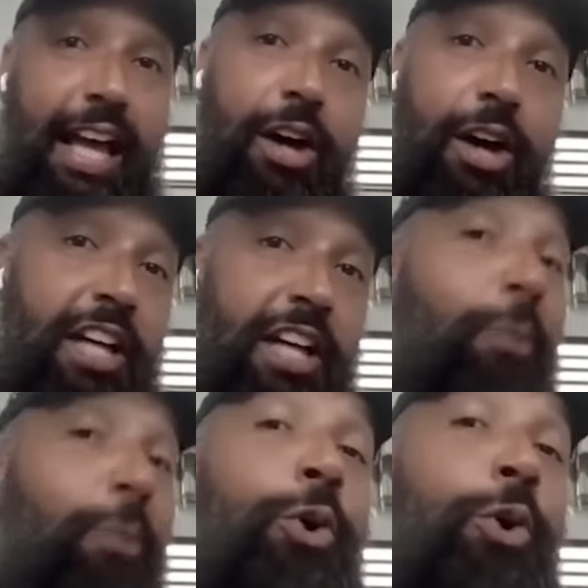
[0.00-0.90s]
outside
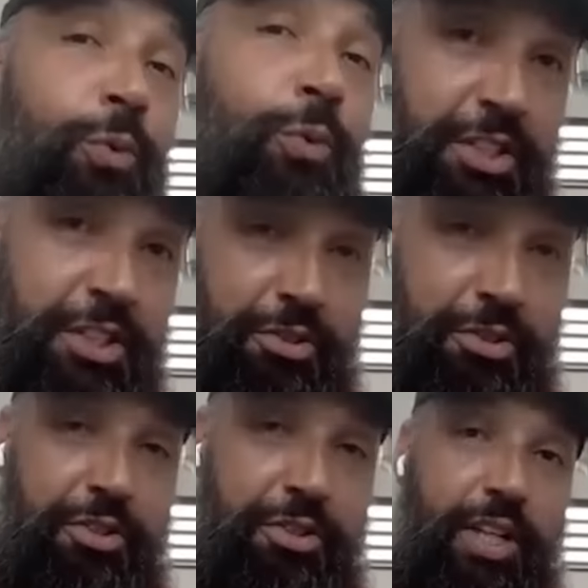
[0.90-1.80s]
world wasn't
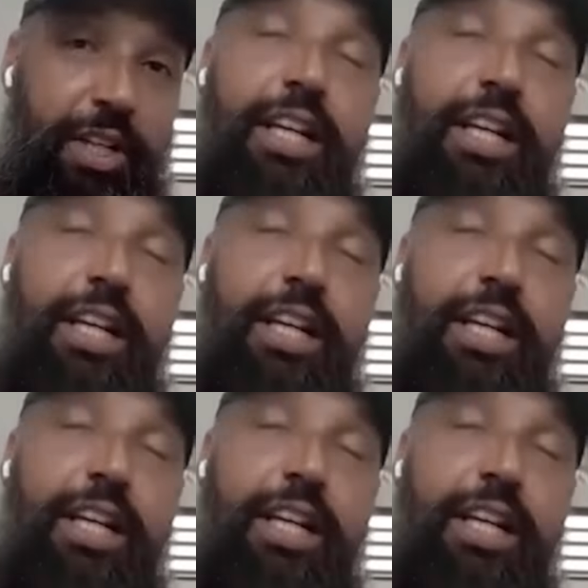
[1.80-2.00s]
used to it.